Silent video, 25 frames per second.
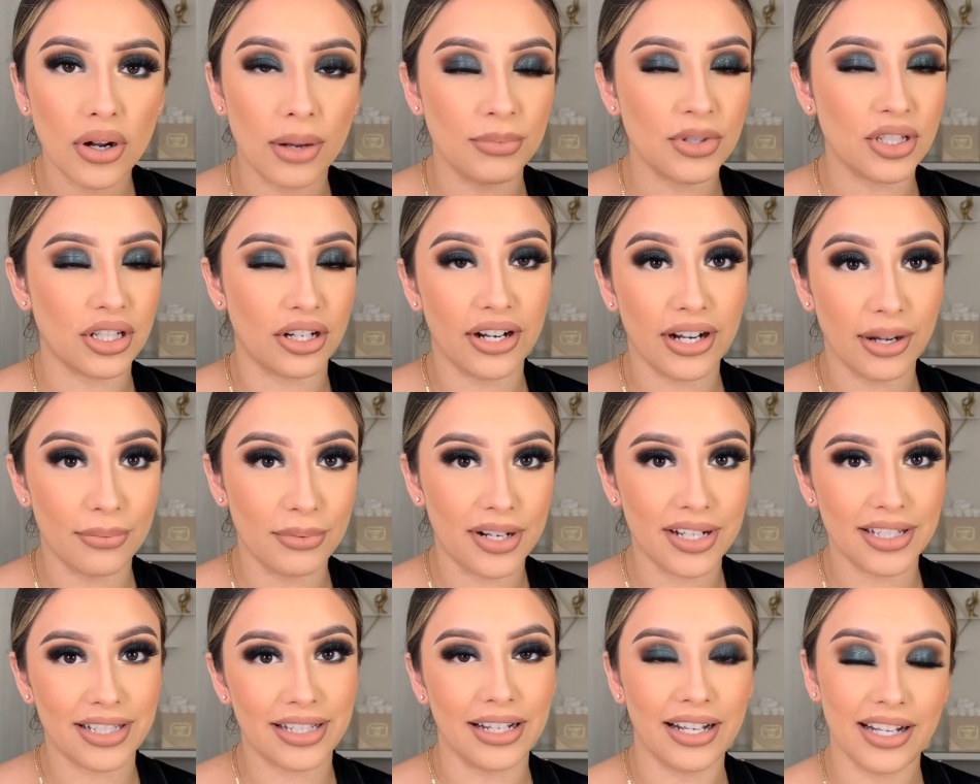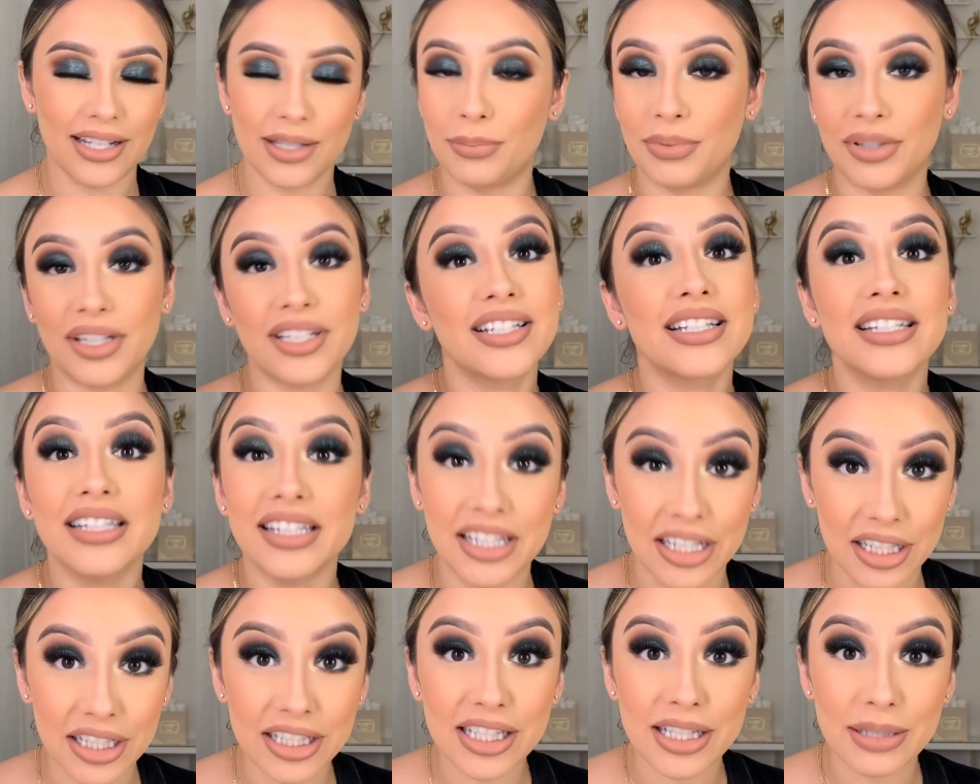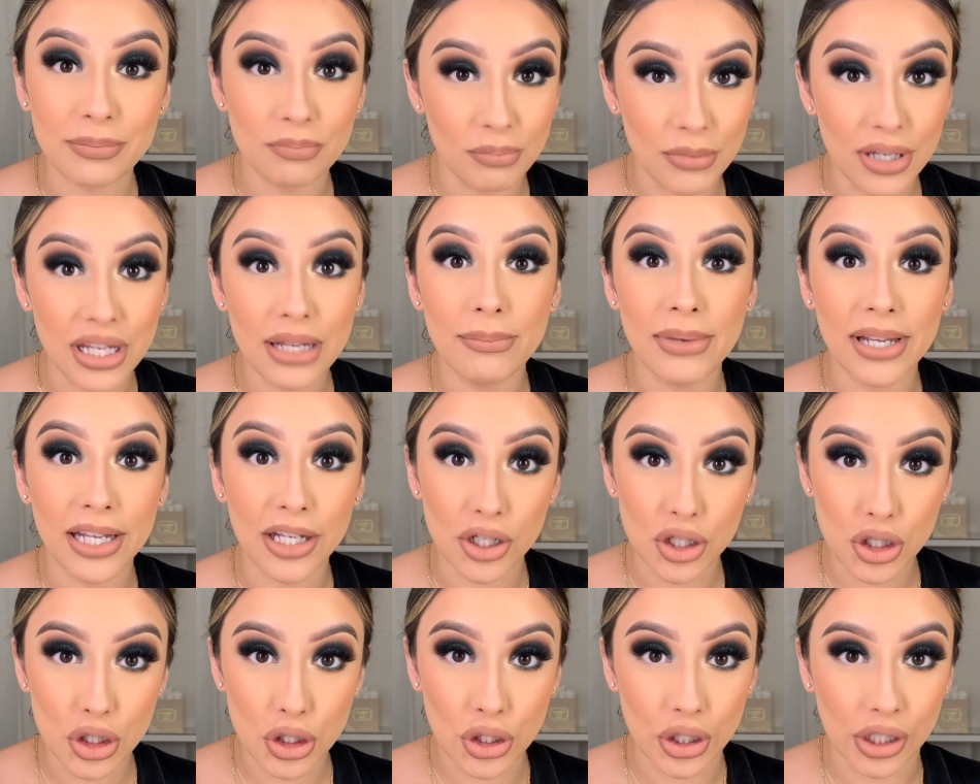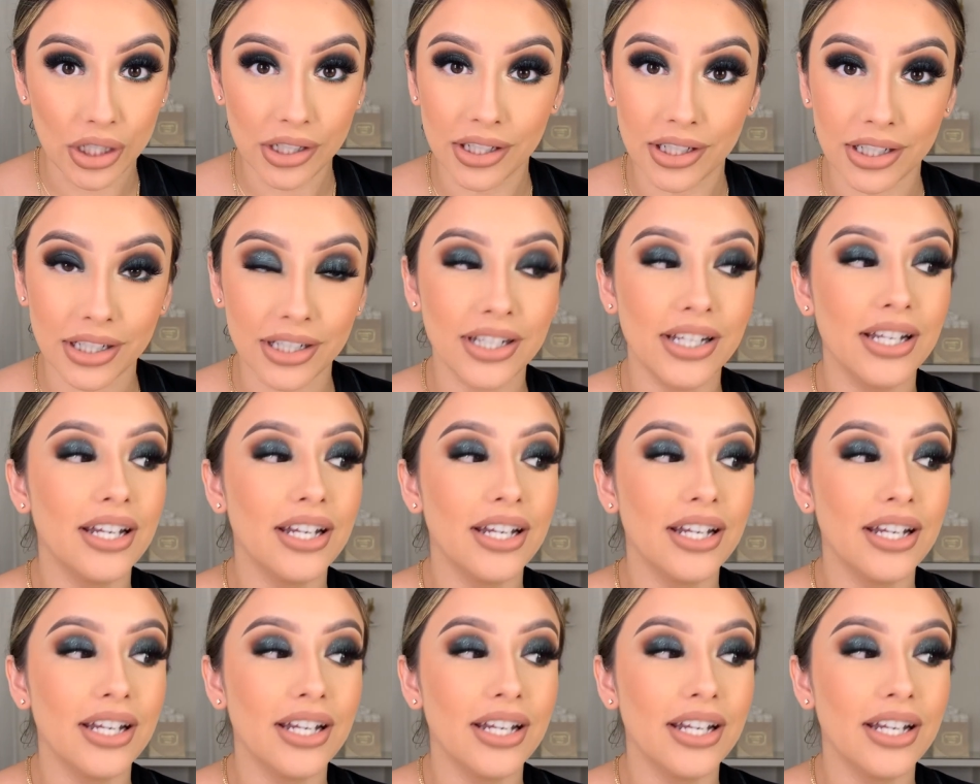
I'm sorry I'm cussing guys, but this is me being shook.